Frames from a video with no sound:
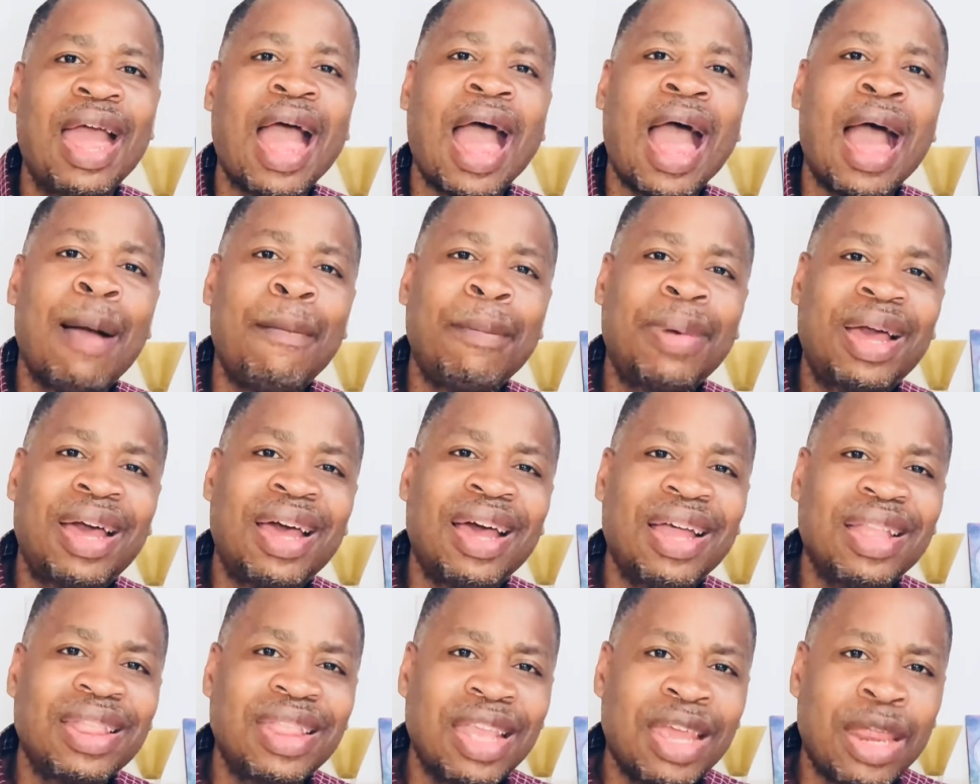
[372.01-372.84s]
I'm
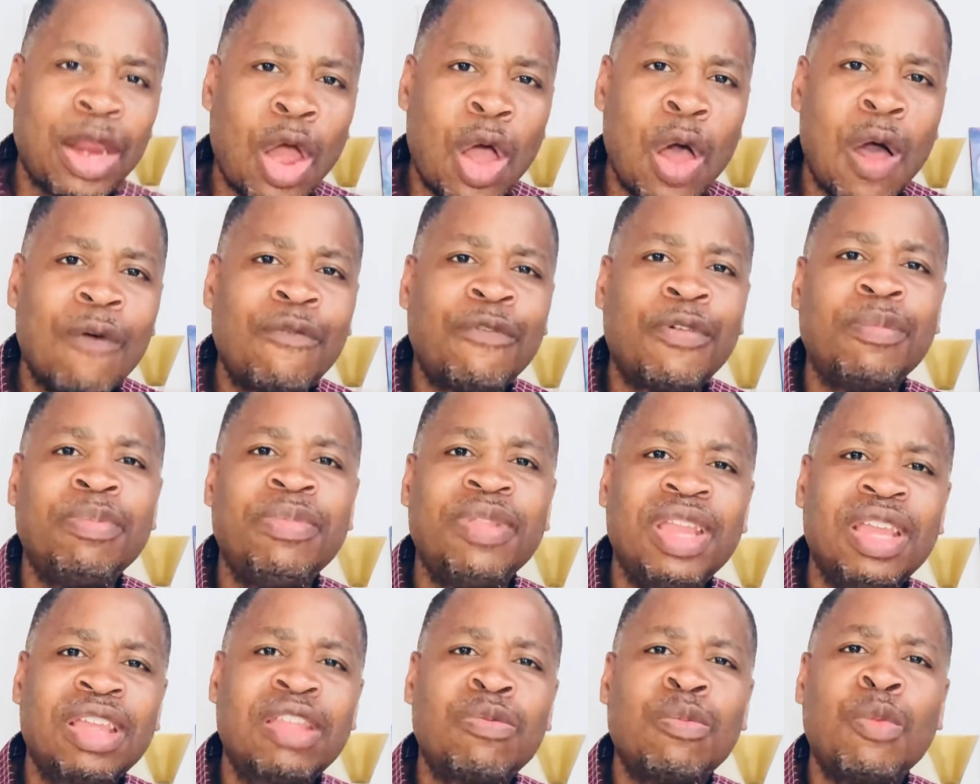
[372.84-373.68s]
cutting it off from
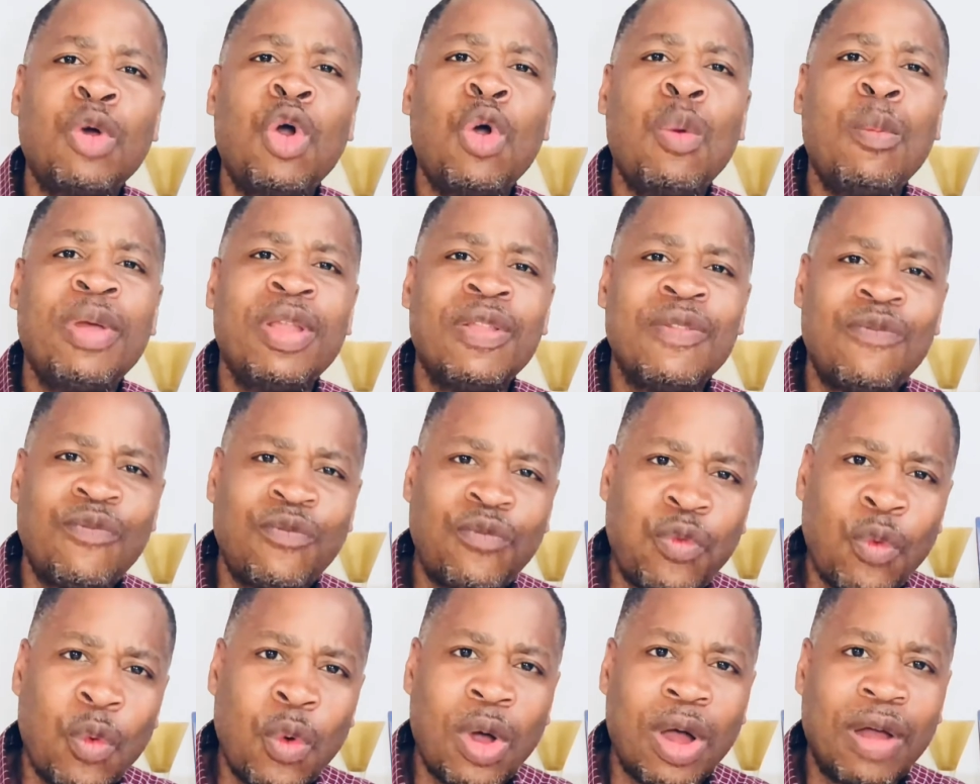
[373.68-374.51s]
this moment
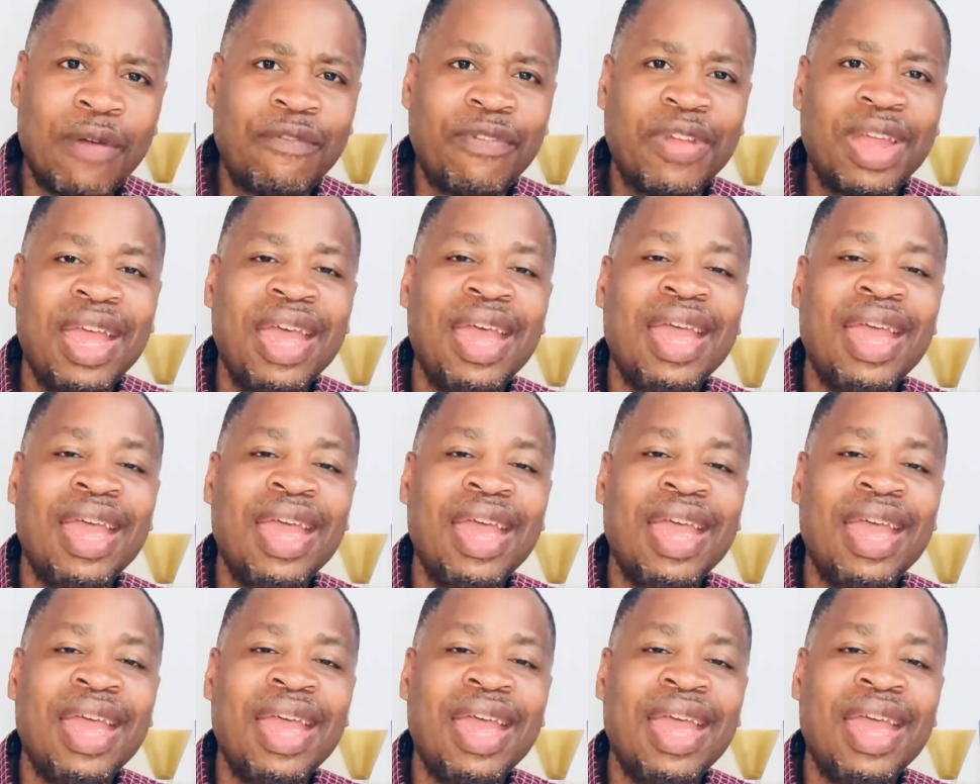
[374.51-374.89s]
forth.